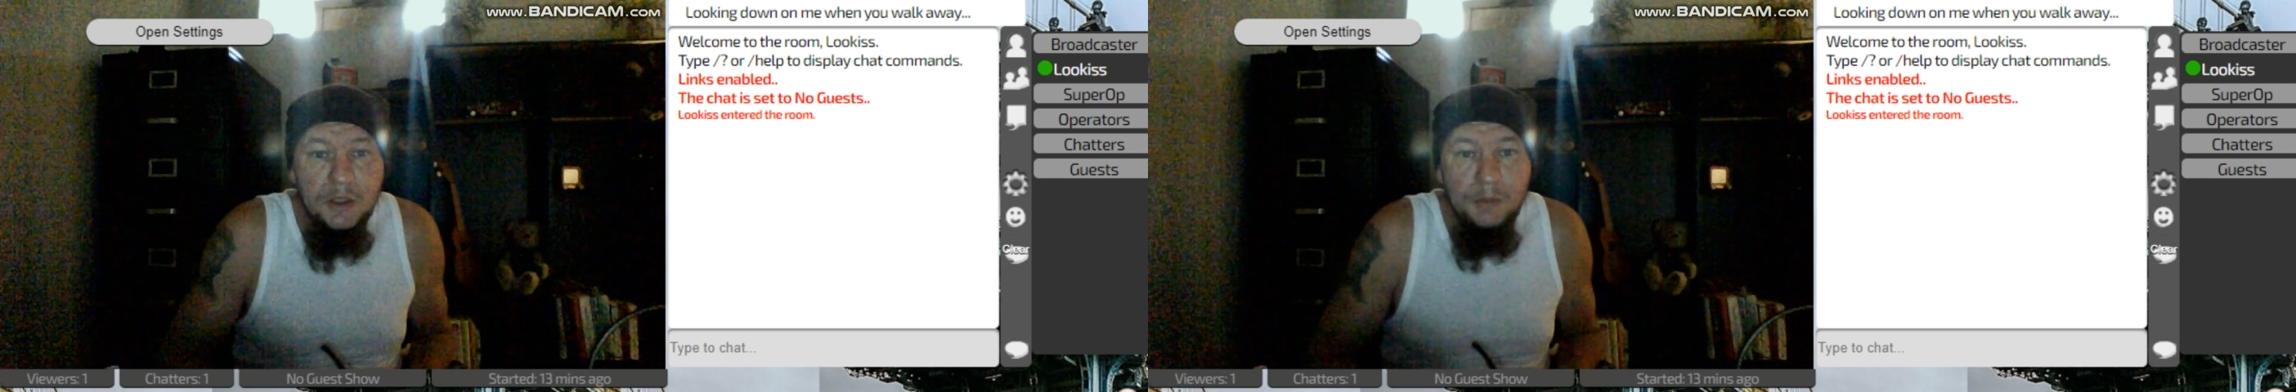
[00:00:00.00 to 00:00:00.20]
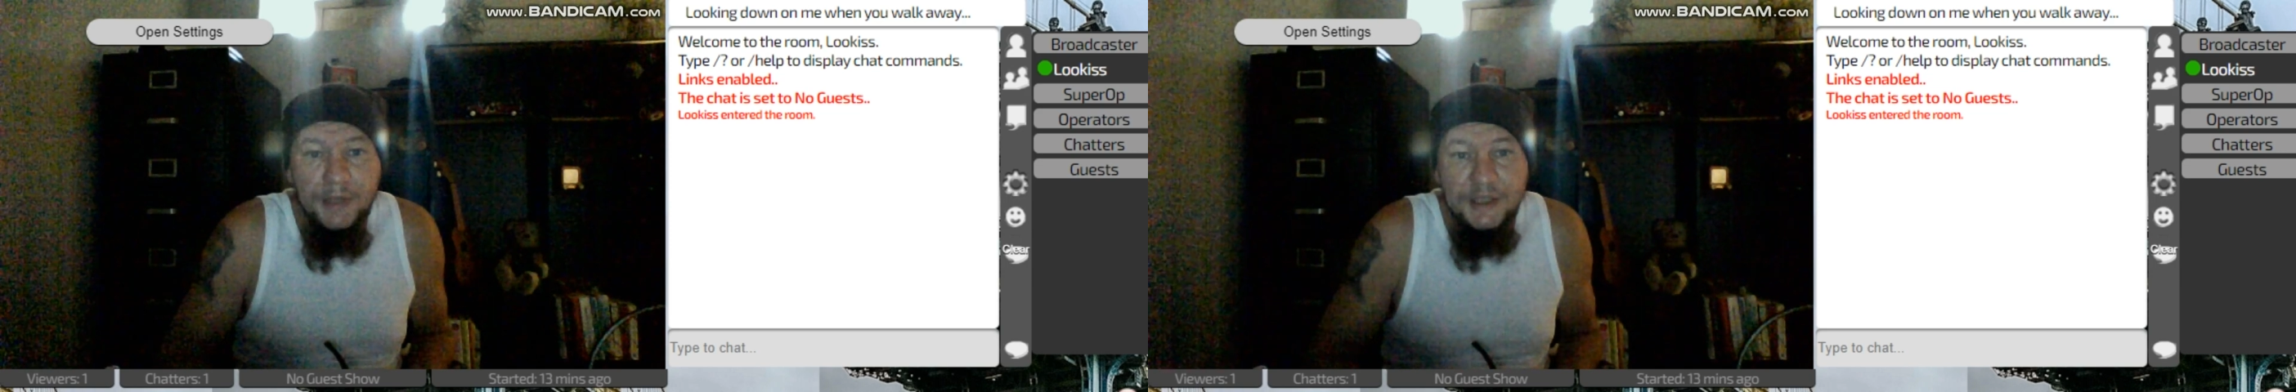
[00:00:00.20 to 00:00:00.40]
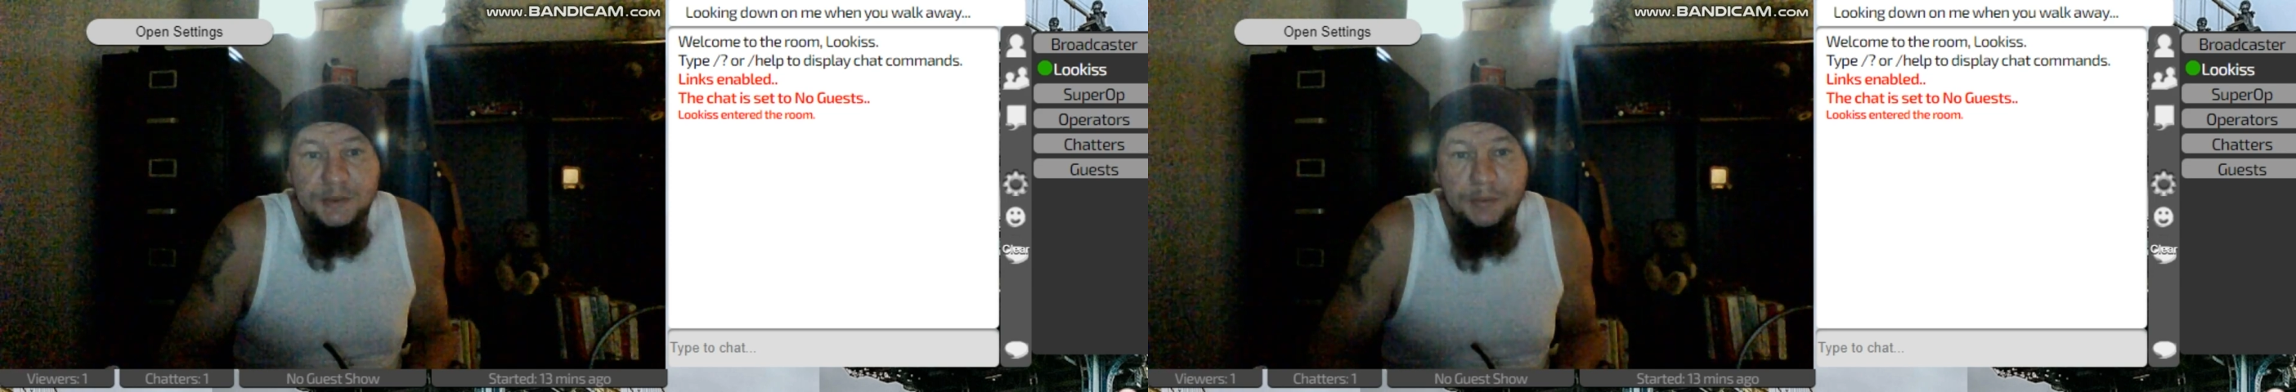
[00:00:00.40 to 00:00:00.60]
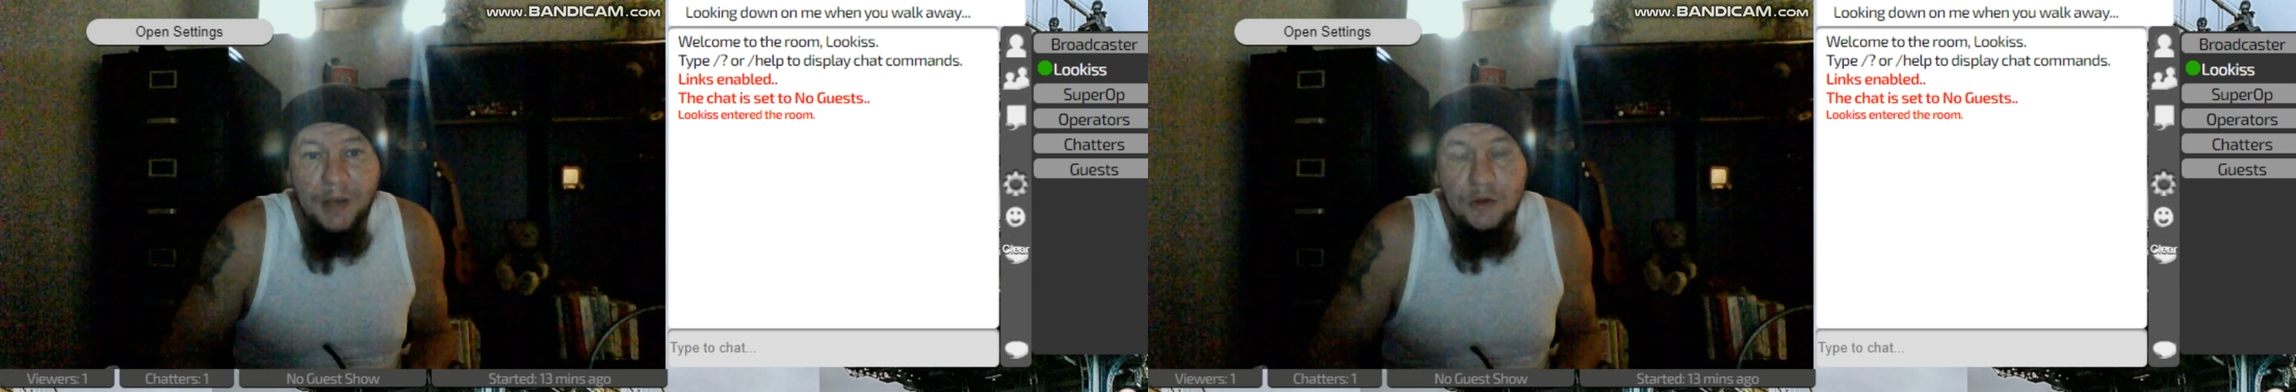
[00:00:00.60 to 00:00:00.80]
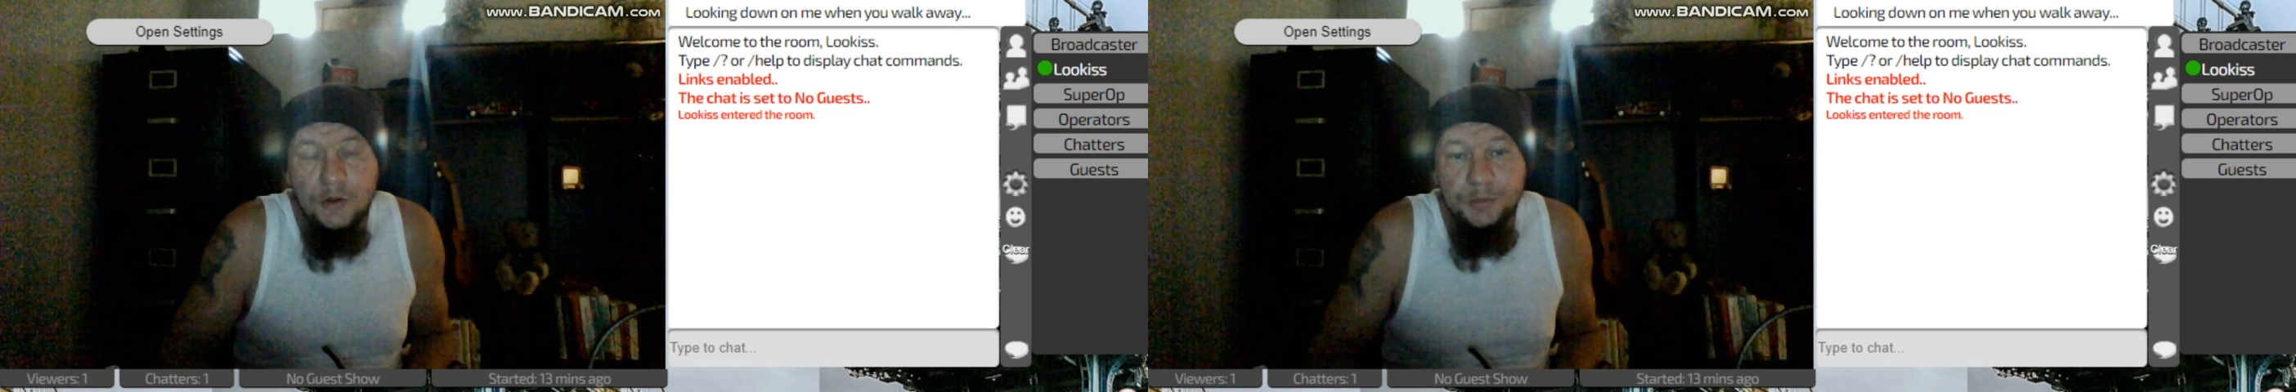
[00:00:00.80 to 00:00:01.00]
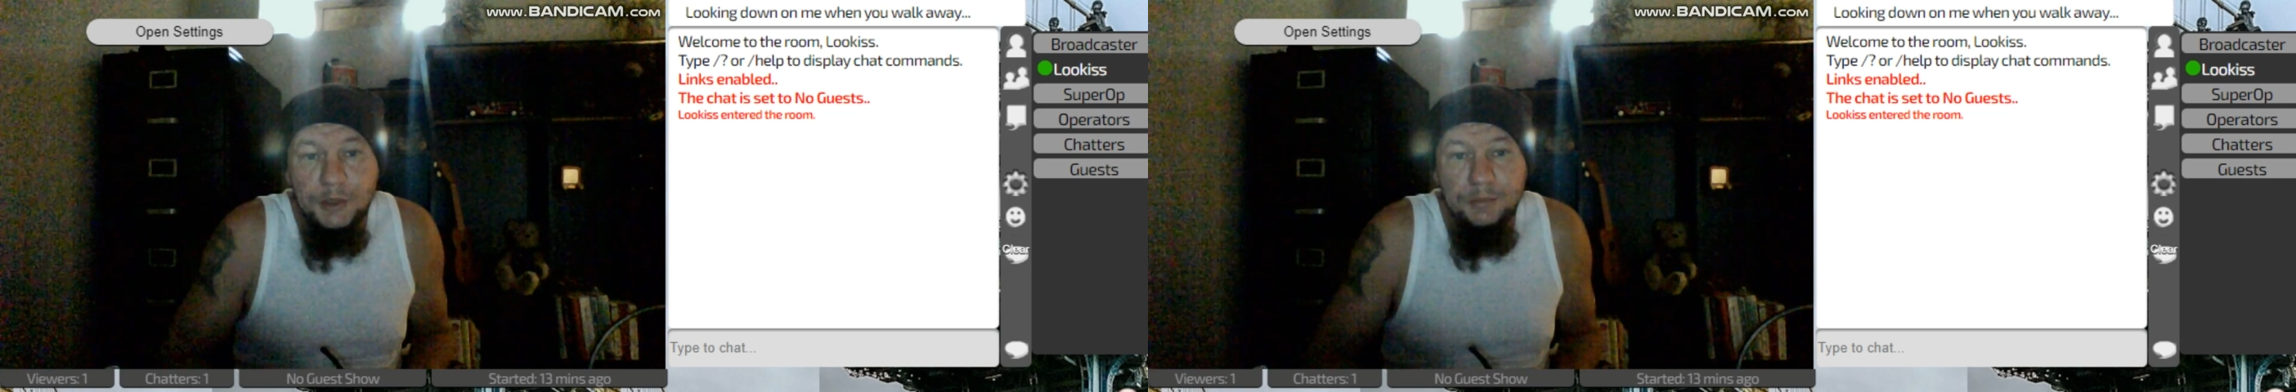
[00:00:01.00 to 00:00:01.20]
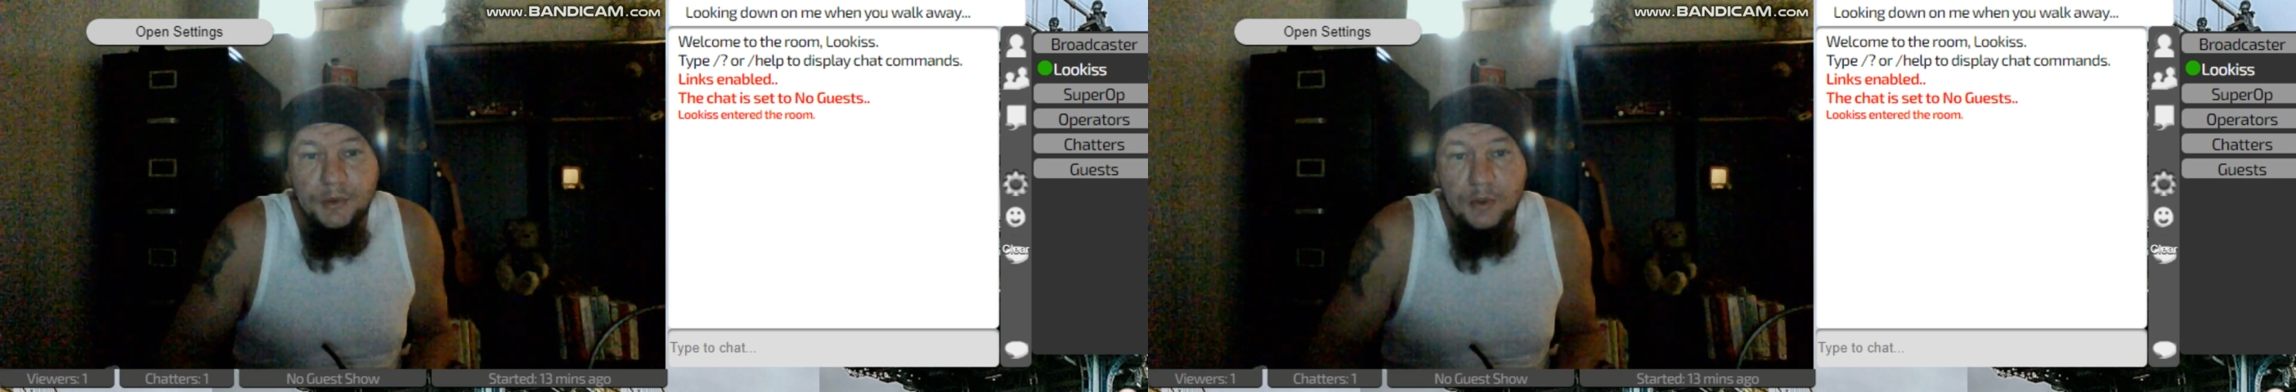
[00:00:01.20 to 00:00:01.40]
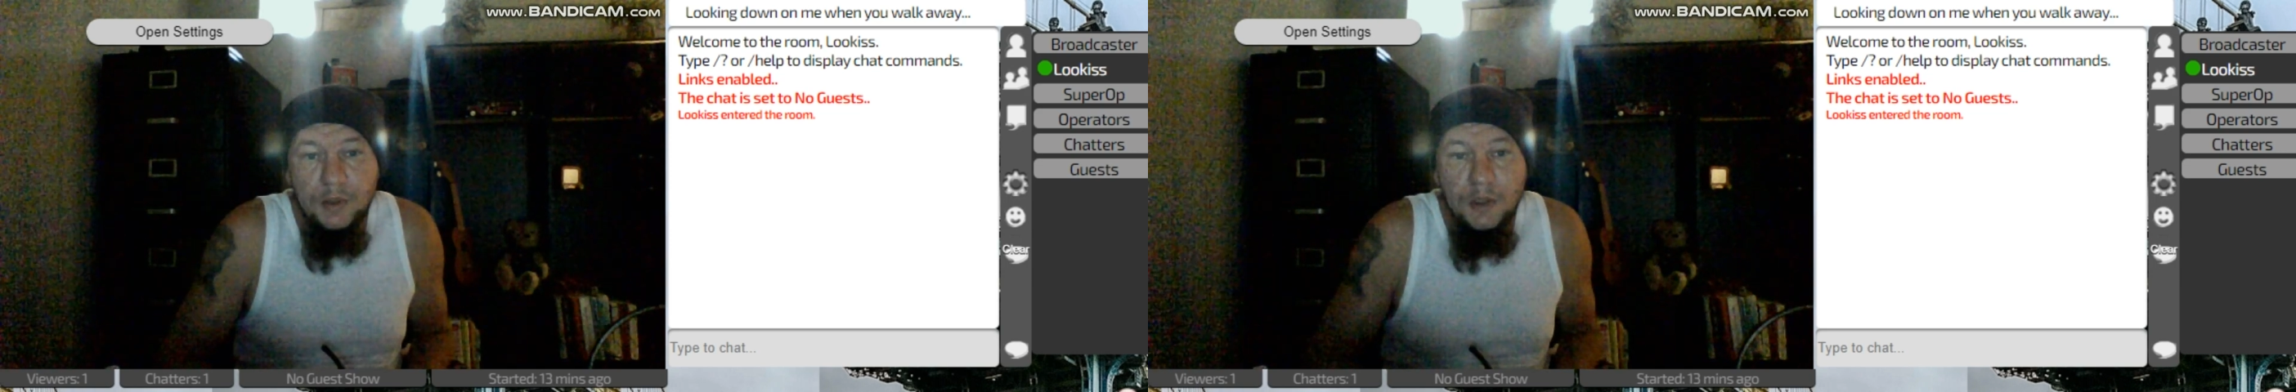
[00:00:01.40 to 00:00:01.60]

mental power of people,